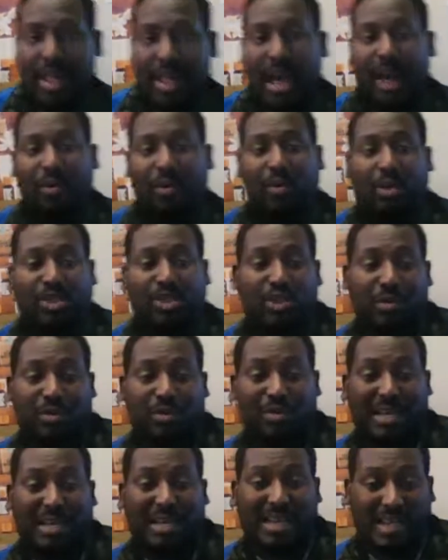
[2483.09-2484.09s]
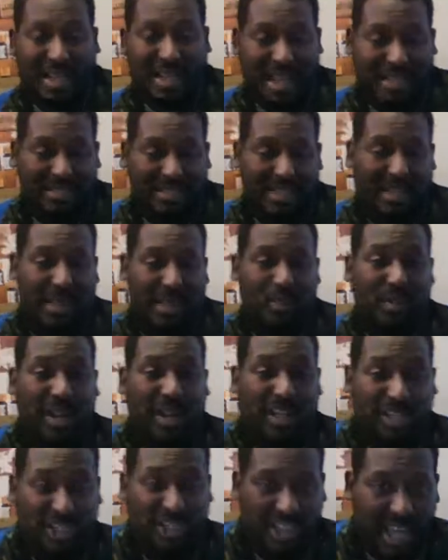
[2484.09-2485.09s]
I want you to be connected and
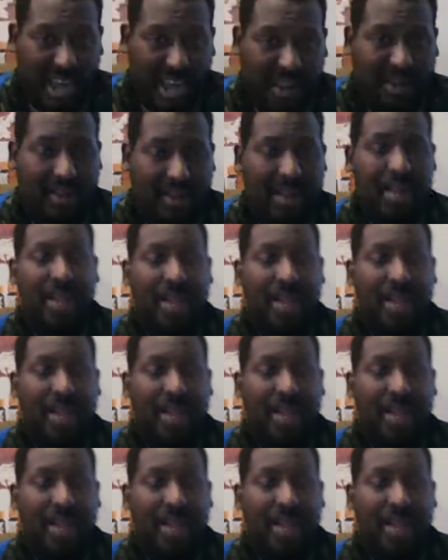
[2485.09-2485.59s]
really share.